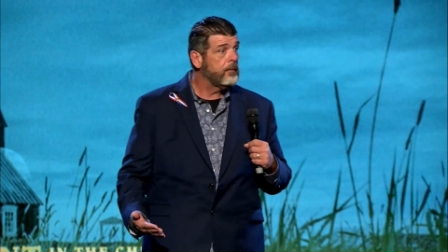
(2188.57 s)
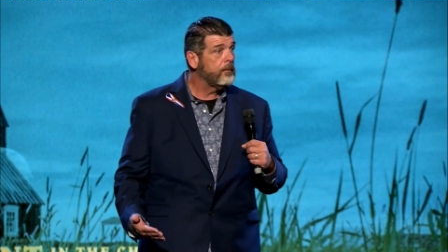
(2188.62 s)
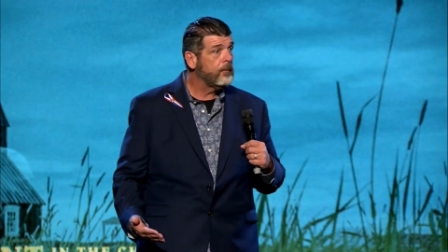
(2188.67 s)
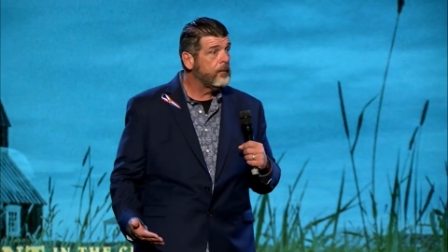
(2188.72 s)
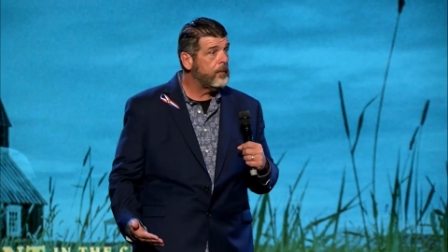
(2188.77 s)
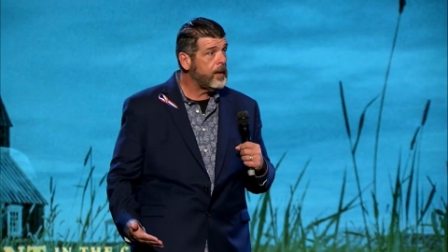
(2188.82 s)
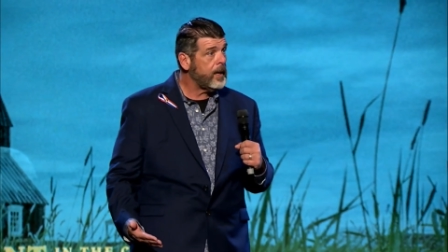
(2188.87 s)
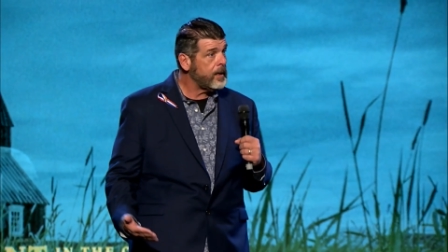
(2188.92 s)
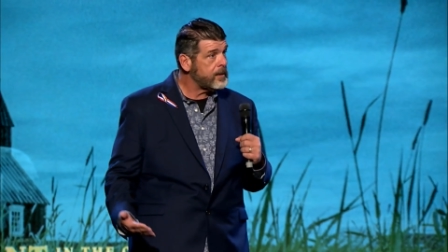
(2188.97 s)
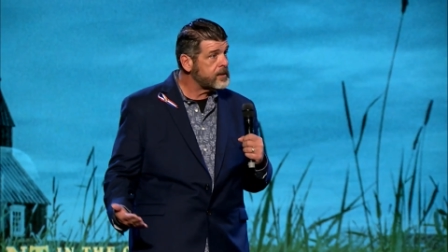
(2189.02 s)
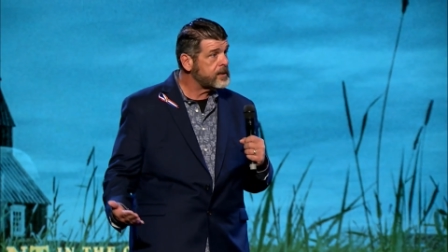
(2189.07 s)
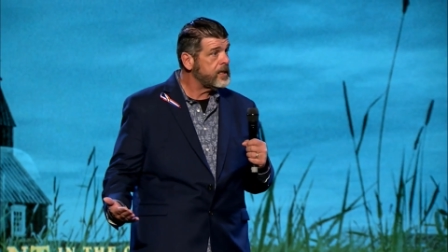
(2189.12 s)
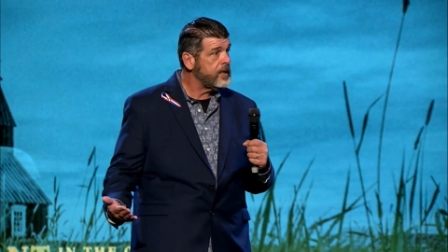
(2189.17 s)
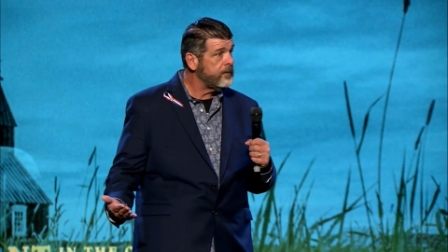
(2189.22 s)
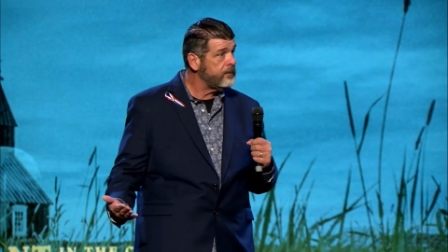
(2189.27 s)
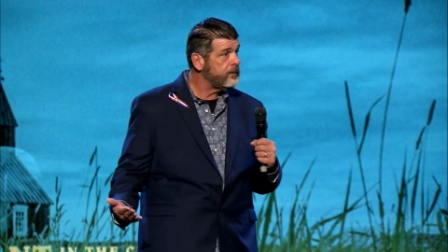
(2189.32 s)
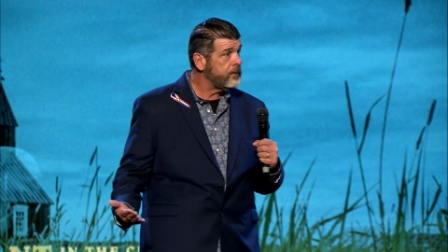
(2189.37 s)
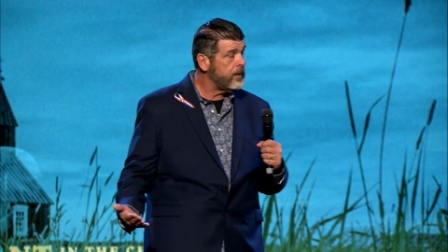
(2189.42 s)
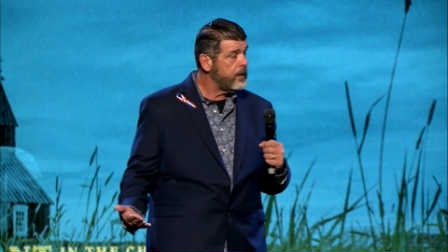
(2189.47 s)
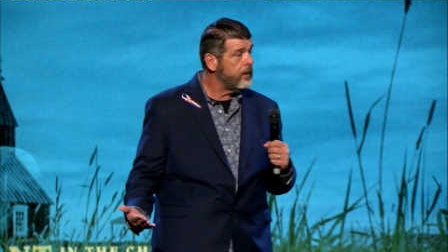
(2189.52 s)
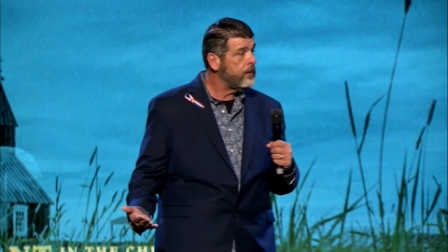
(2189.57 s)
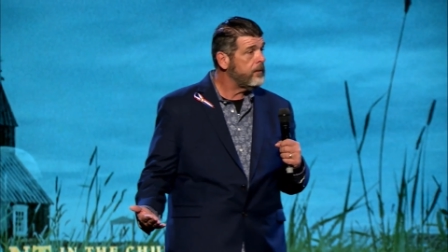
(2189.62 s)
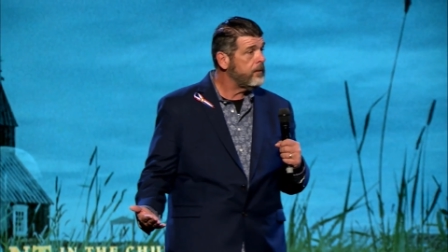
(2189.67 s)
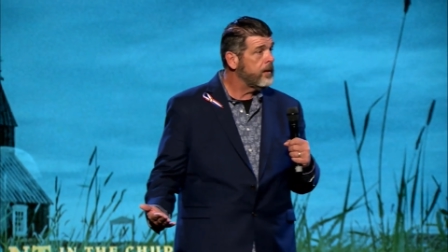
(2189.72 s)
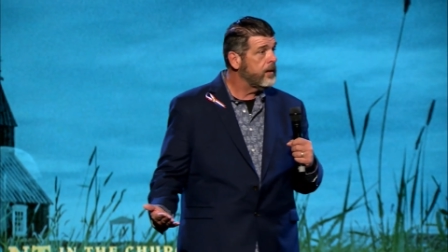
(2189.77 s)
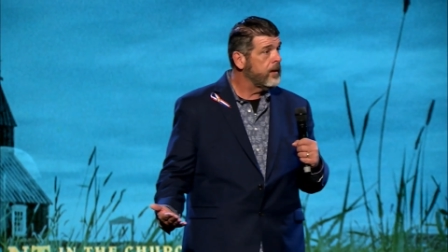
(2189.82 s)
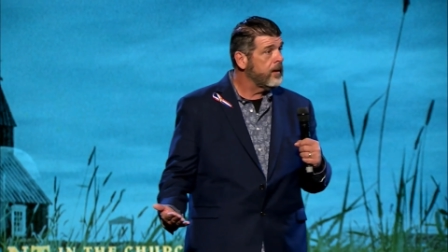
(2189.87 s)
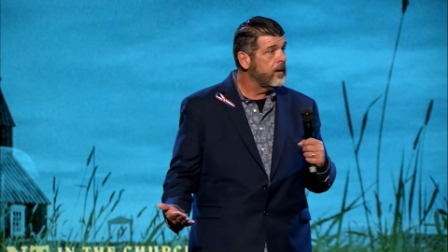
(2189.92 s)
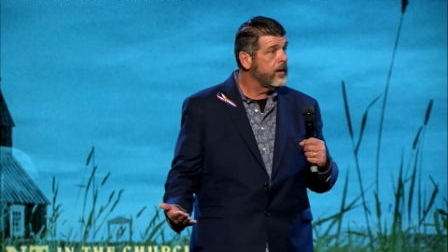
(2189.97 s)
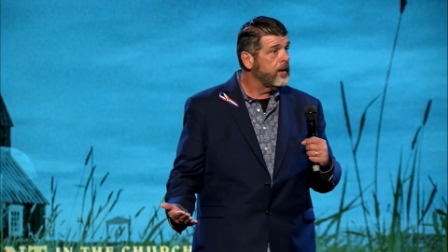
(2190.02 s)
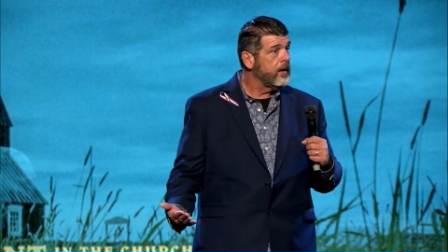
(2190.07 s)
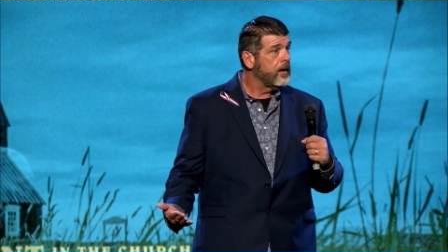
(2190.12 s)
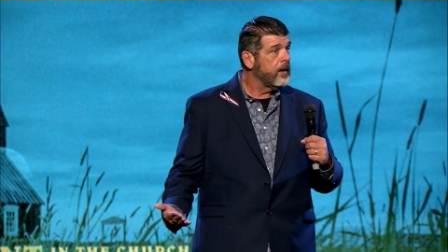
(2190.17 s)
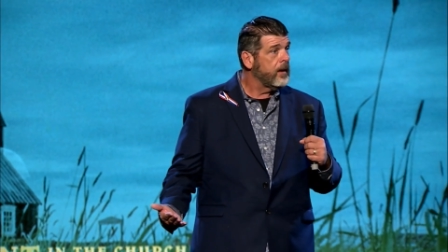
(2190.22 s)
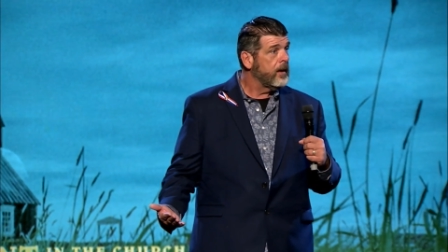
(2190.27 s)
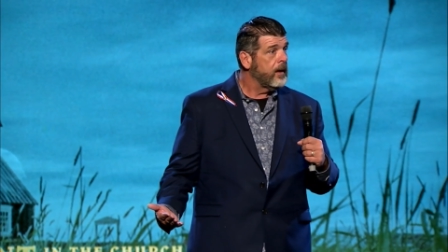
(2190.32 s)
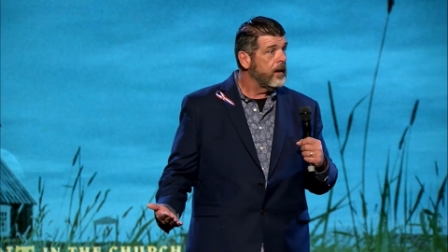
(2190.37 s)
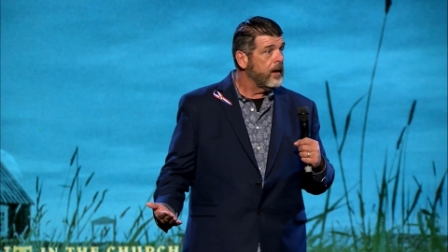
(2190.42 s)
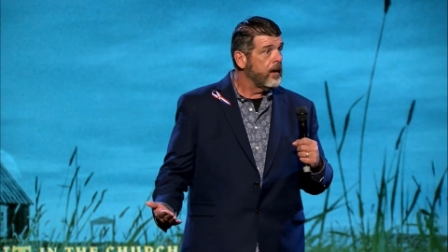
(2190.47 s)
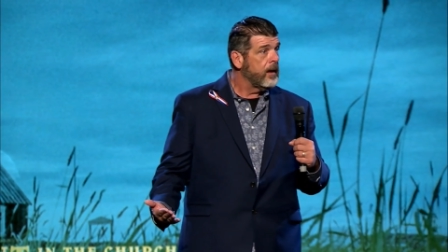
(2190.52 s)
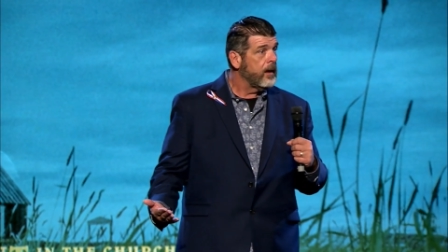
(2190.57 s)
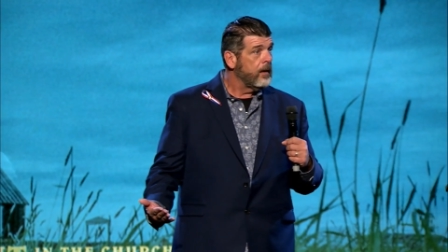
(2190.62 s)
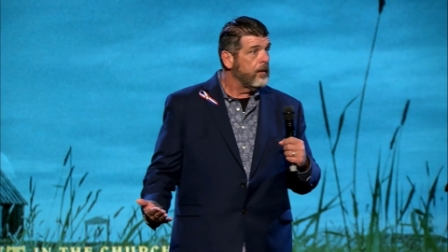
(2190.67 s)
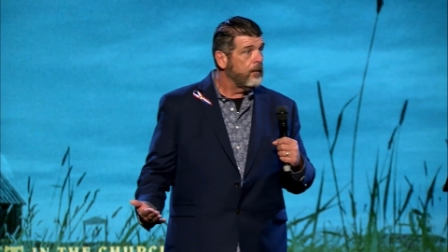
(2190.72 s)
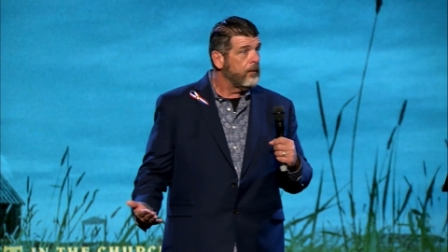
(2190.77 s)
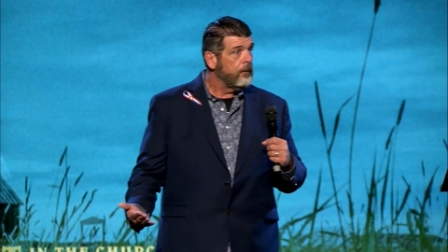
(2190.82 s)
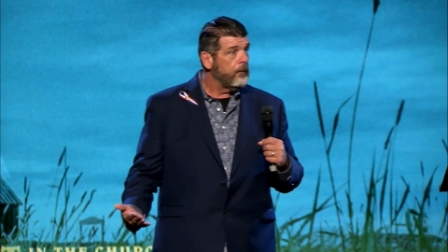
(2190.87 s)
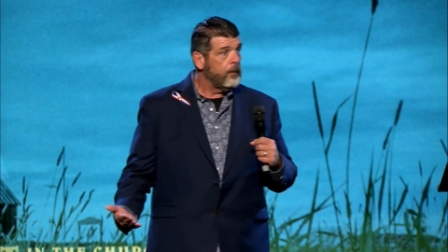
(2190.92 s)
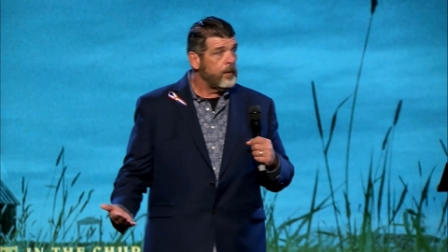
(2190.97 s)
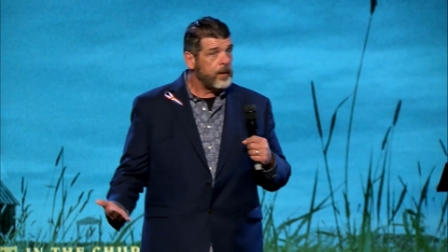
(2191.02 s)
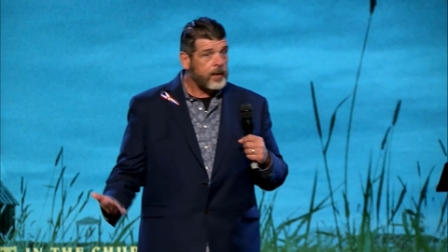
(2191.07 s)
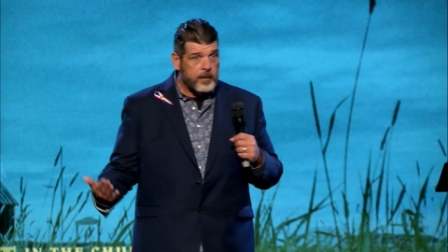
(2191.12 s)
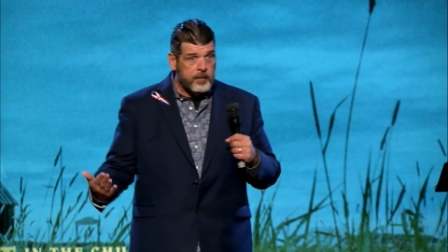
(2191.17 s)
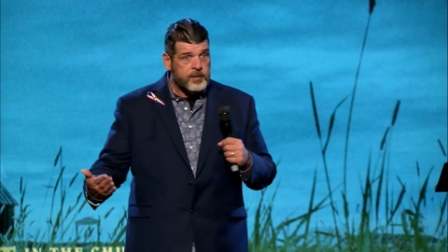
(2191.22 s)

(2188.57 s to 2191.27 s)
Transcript: We got to see if, you know, we